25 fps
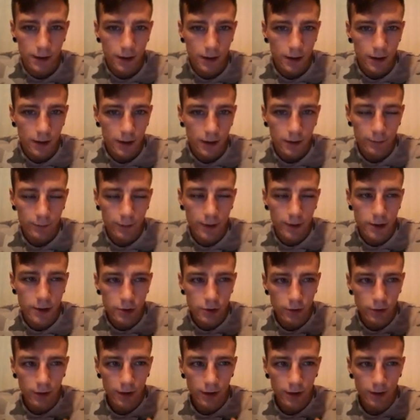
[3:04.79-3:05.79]
Make sure they
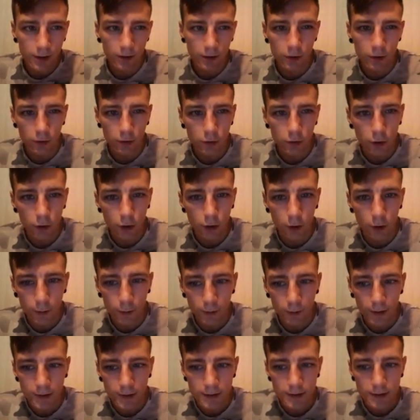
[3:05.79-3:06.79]
include the copyrights